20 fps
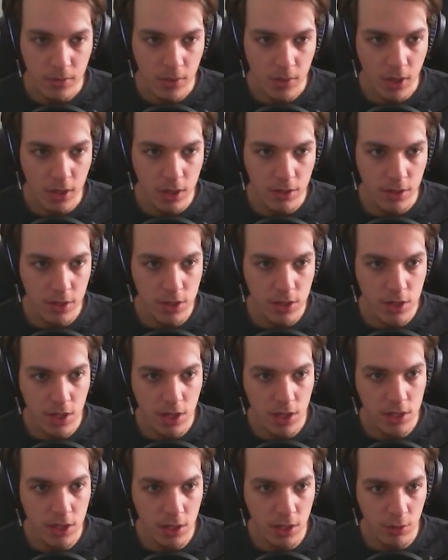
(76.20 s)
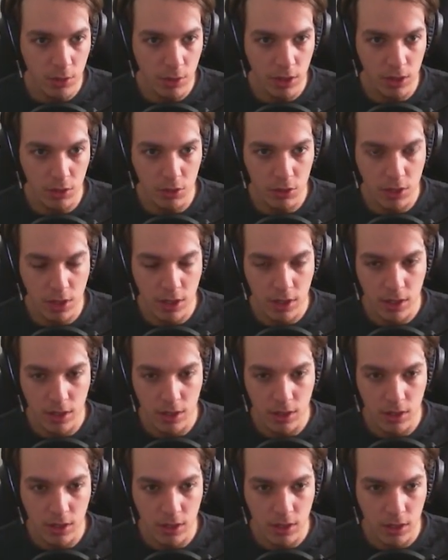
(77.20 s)
this is actually what it looks
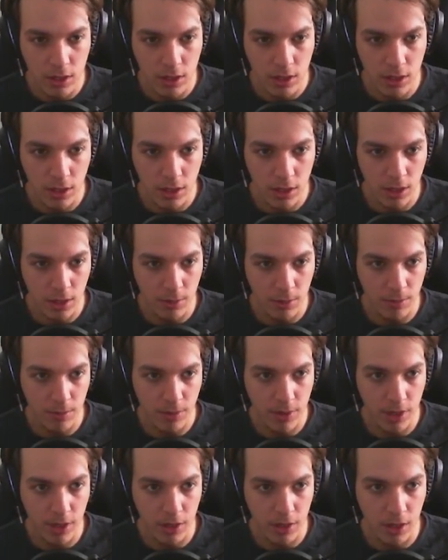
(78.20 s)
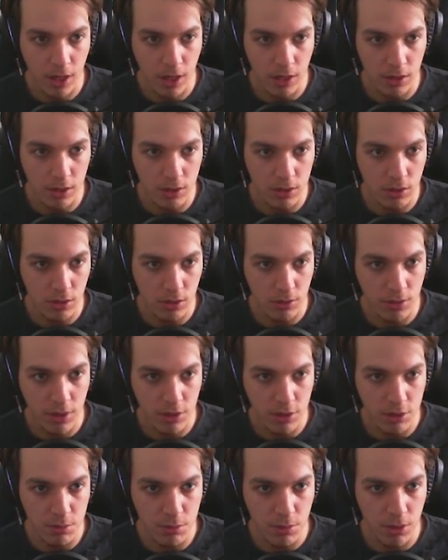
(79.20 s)
like. I took a
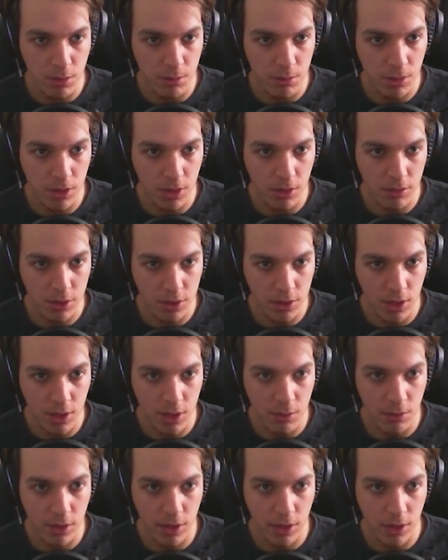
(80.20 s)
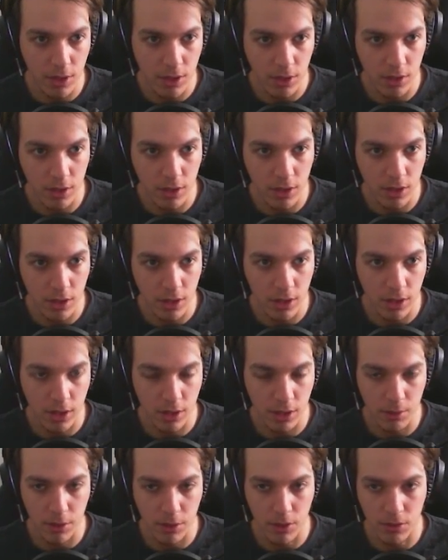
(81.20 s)
very small part of this clip where they're a
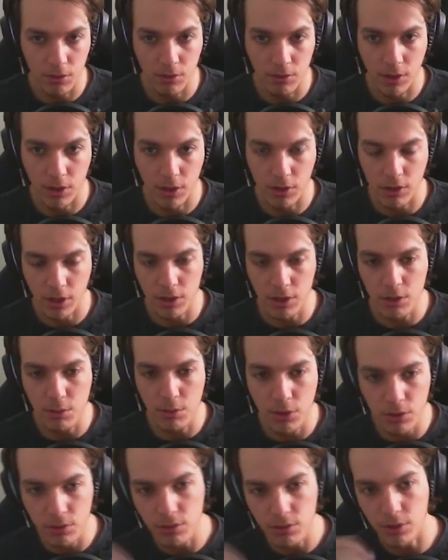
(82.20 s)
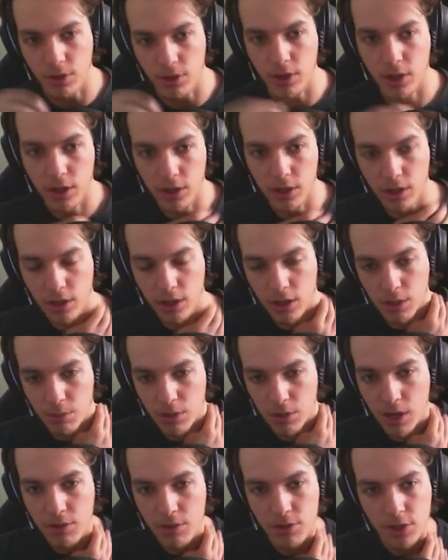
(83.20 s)
little bit unrecognizable for their
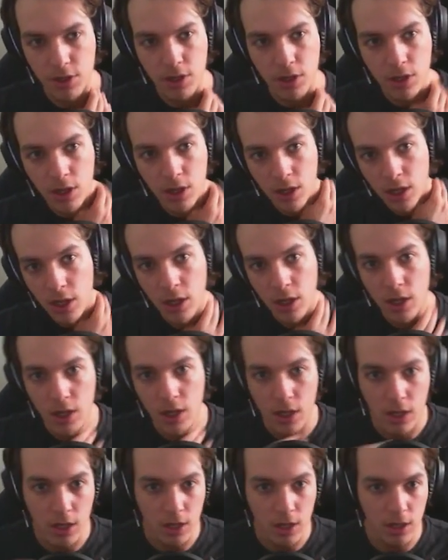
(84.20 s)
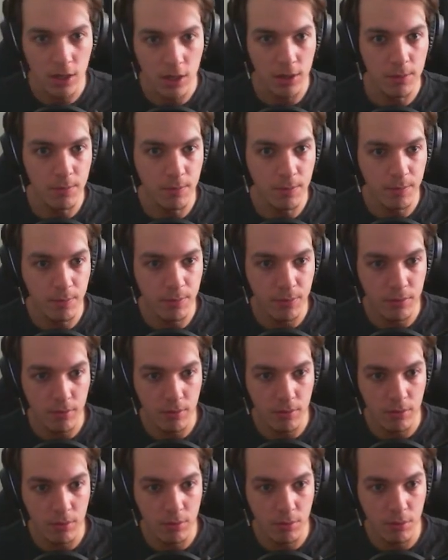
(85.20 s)
privacy,
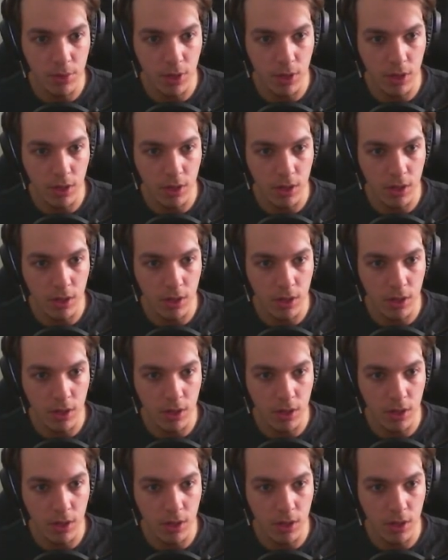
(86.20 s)
but